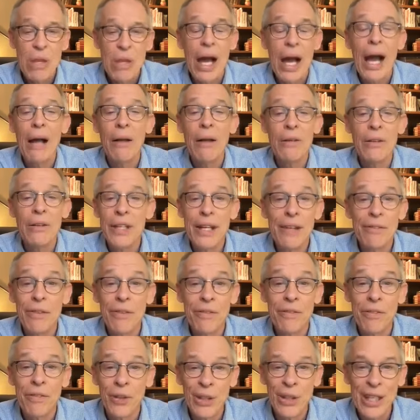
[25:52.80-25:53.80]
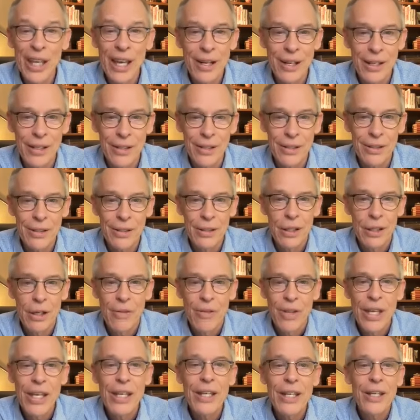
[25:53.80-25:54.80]
I'll never forget it.
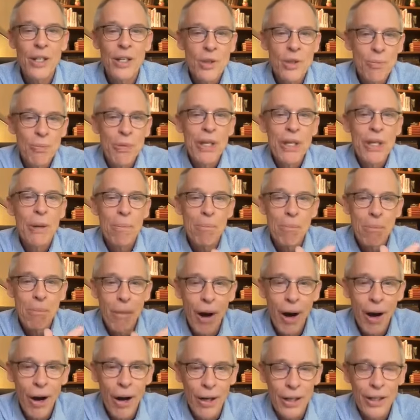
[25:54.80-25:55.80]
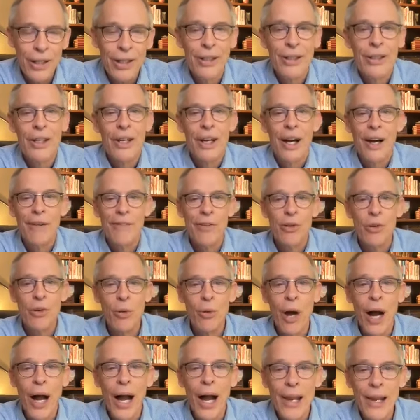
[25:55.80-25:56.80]
It has been a mark of
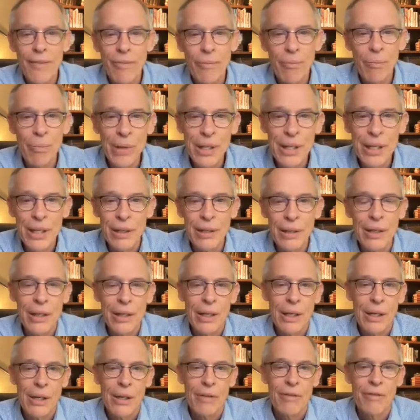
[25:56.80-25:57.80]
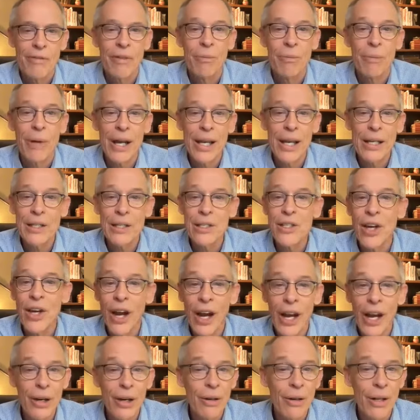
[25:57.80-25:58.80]
who I have been for yeah. my
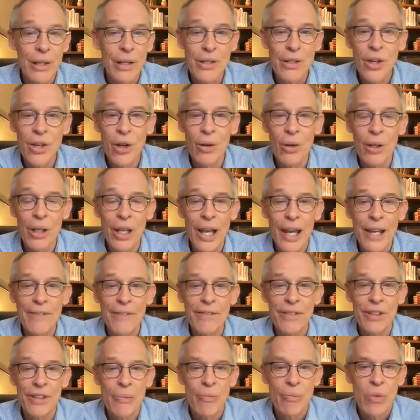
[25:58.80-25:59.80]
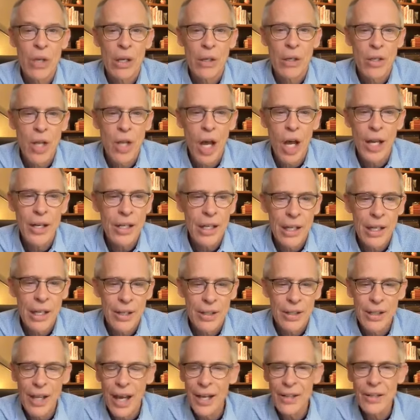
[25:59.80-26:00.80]
entire adult life not
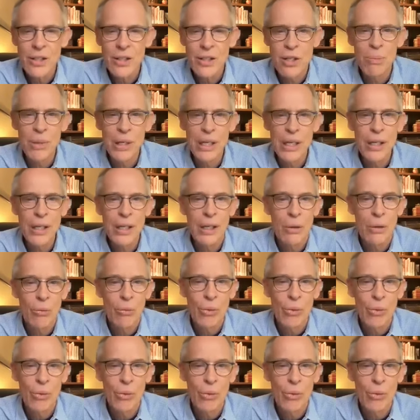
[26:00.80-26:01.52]
not to be